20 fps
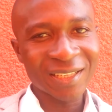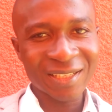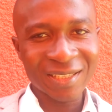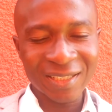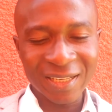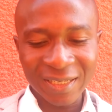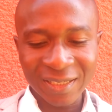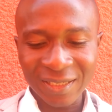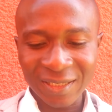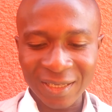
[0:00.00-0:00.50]
the
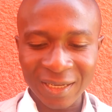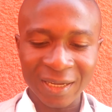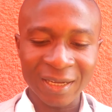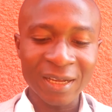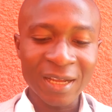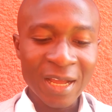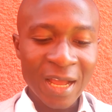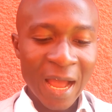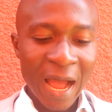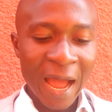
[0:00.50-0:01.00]

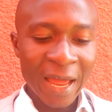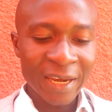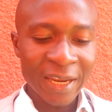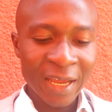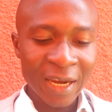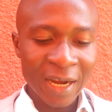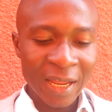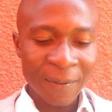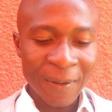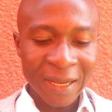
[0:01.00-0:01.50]
sister, and
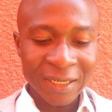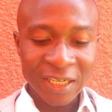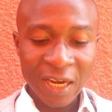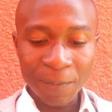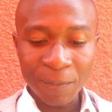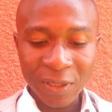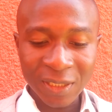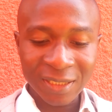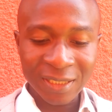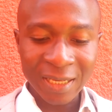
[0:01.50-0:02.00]
then
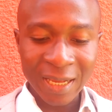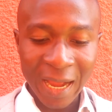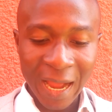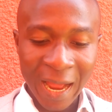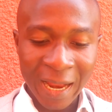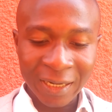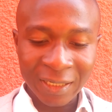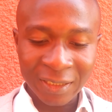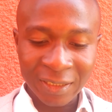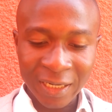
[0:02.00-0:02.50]
Adebisi
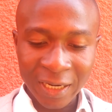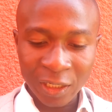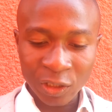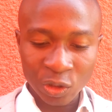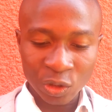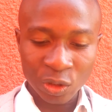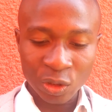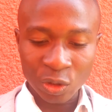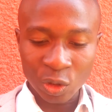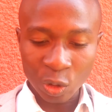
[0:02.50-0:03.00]

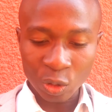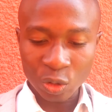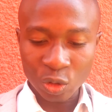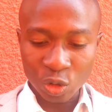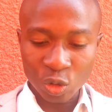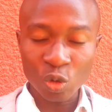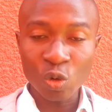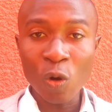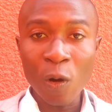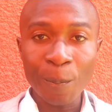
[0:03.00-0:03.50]

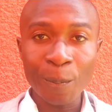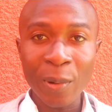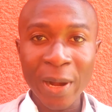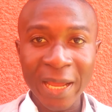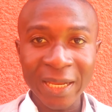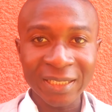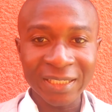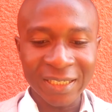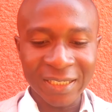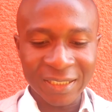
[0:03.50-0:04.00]
Adedotun, who
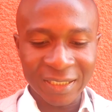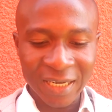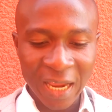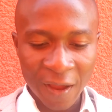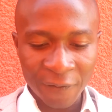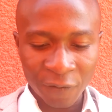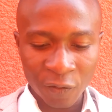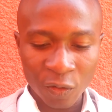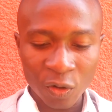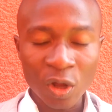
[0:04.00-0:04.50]
played the
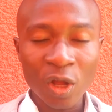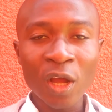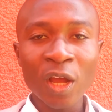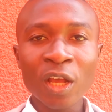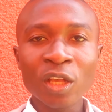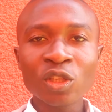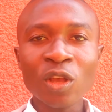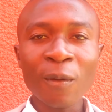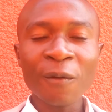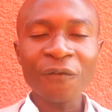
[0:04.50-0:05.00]
devil.
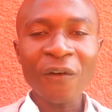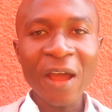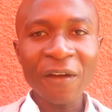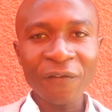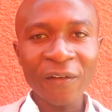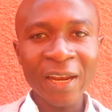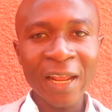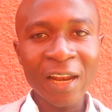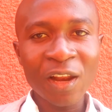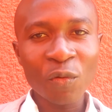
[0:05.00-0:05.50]
So before I
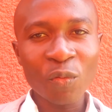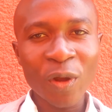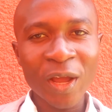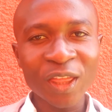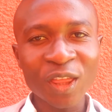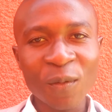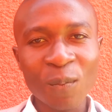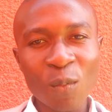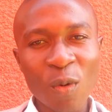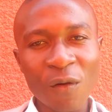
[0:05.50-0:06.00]
finally
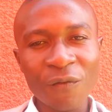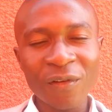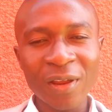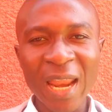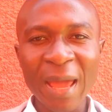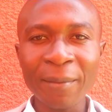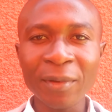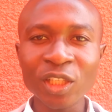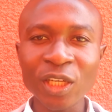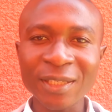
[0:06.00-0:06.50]
read the movie,
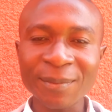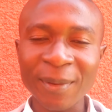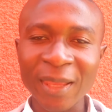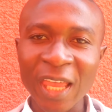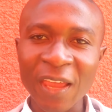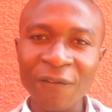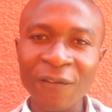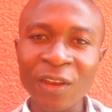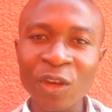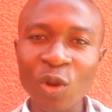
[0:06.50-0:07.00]
let me just be
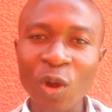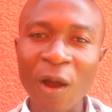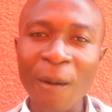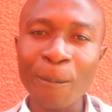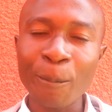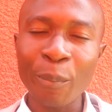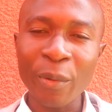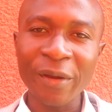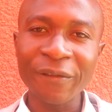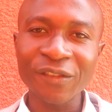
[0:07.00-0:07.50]
giving you
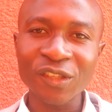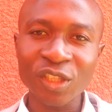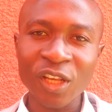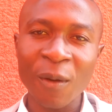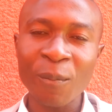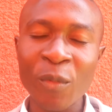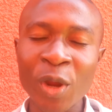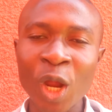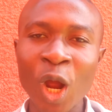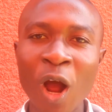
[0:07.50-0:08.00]
a brief
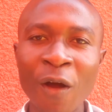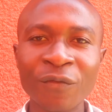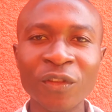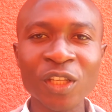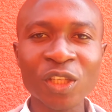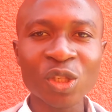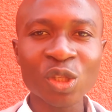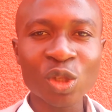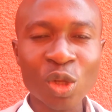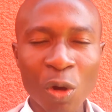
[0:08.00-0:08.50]
summary of
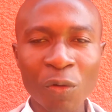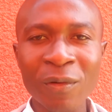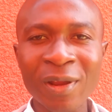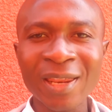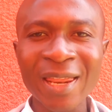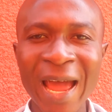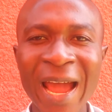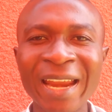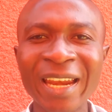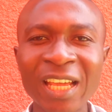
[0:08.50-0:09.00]
the
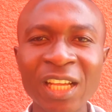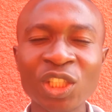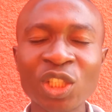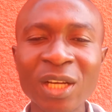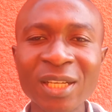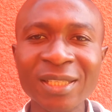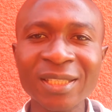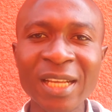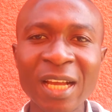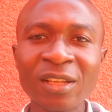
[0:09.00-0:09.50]
storyline. It
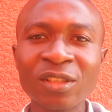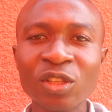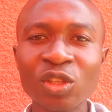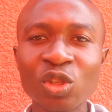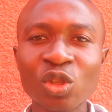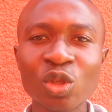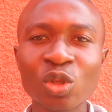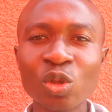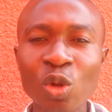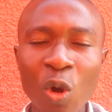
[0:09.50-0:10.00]
just tells the
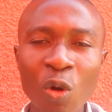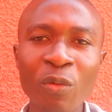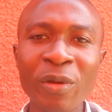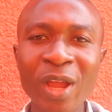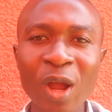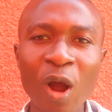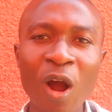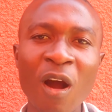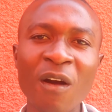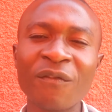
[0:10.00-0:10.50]

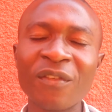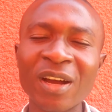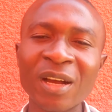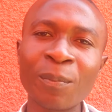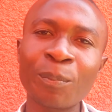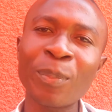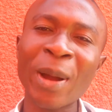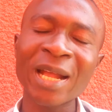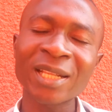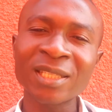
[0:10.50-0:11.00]
story of
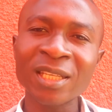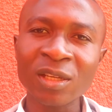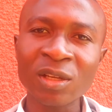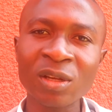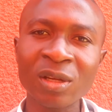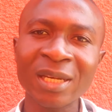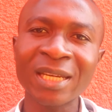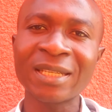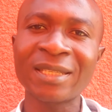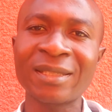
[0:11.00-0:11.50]
a
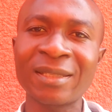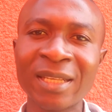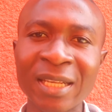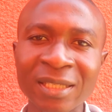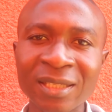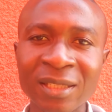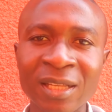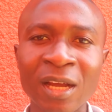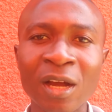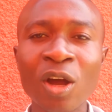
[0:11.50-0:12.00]
particular
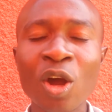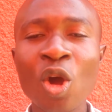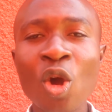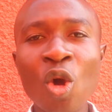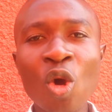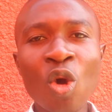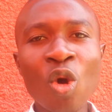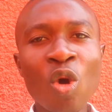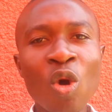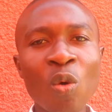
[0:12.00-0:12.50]
sister
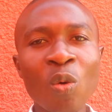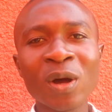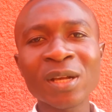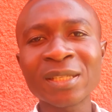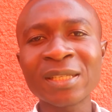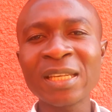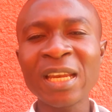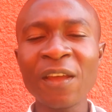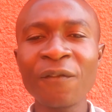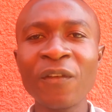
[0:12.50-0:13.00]
who
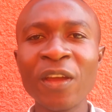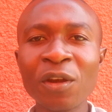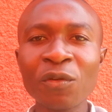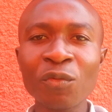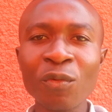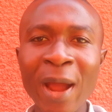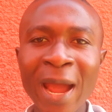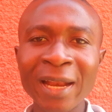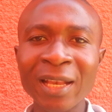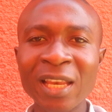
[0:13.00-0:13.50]
was
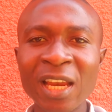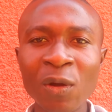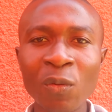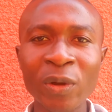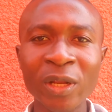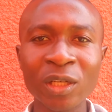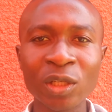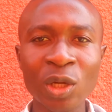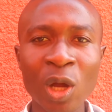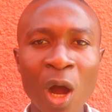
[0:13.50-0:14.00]
living rightly
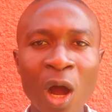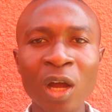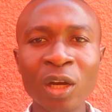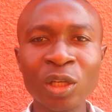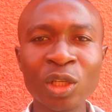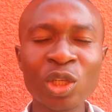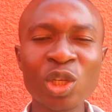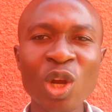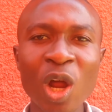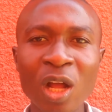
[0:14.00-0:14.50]
with
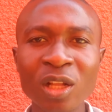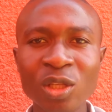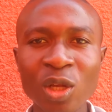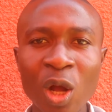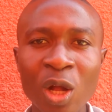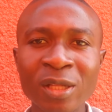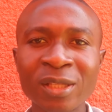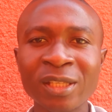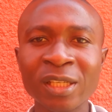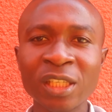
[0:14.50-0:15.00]
God, not
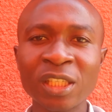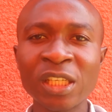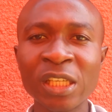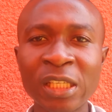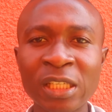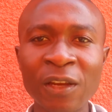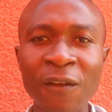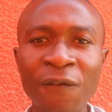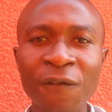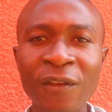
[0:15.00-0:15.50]
until
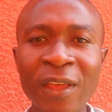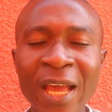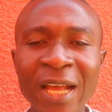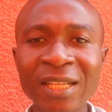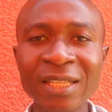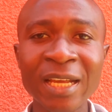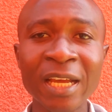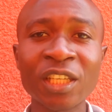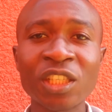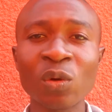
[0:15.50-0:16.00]
she
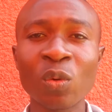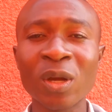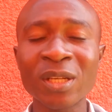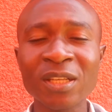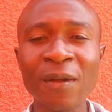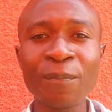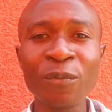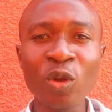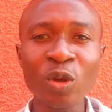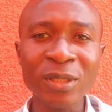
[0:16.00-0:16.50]
deviated. She
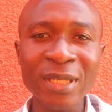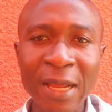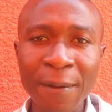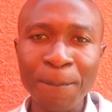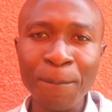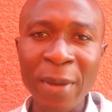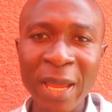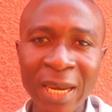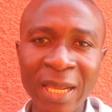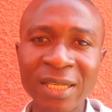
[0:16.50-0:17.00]
was a
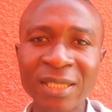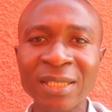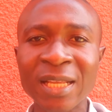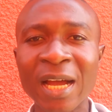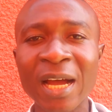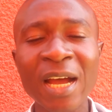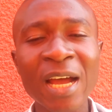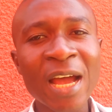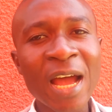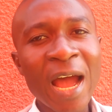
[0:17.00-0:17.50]
music
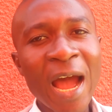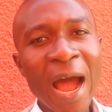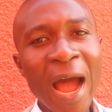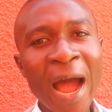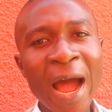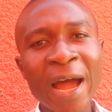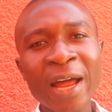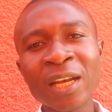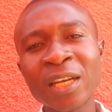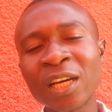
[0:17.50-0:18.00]
minister
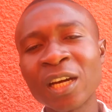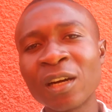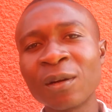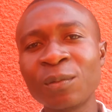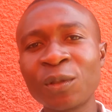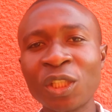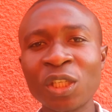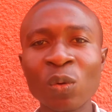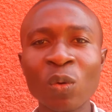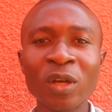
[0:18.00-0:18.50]

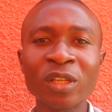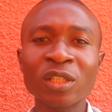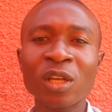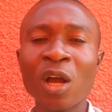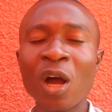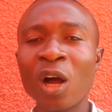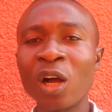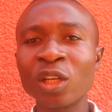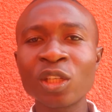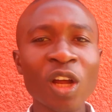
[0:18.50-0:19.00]
and she was
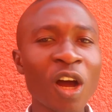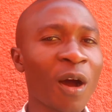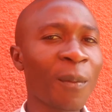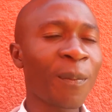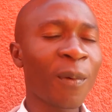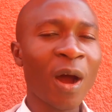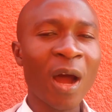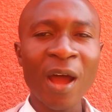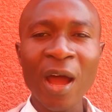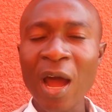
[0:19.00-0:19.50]
called
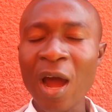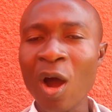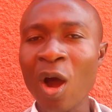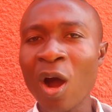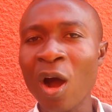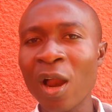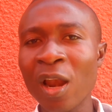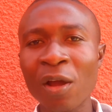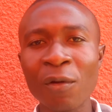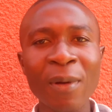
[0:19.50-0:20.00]
up
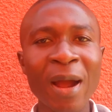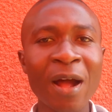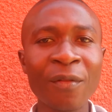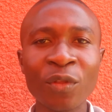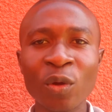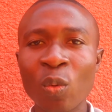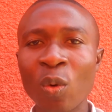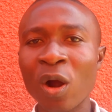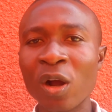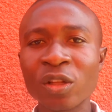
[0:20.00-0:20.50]
all
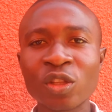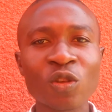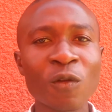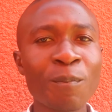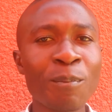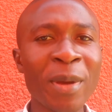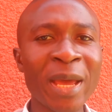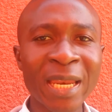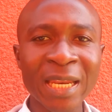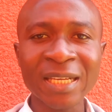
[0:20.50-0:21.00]
around the world to
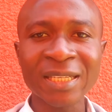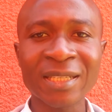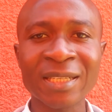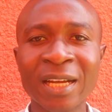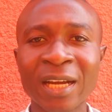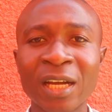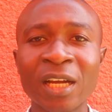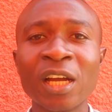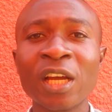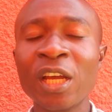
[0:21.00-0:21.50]

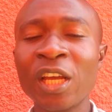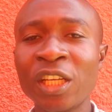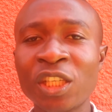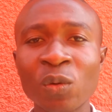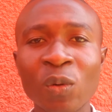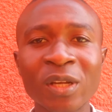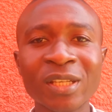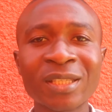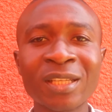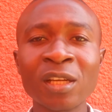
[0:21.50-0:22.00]
minister.
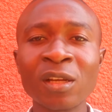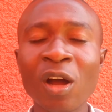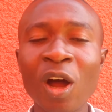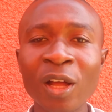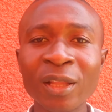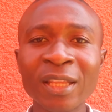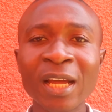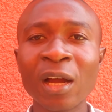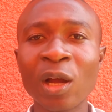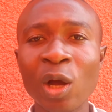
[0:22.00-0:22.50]
She was still
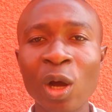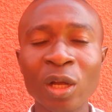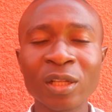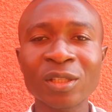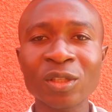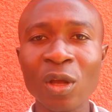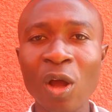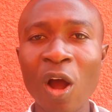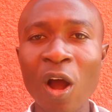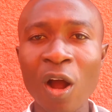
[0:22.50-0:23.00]
under
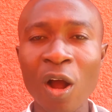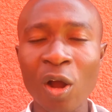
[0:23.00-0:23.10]
God's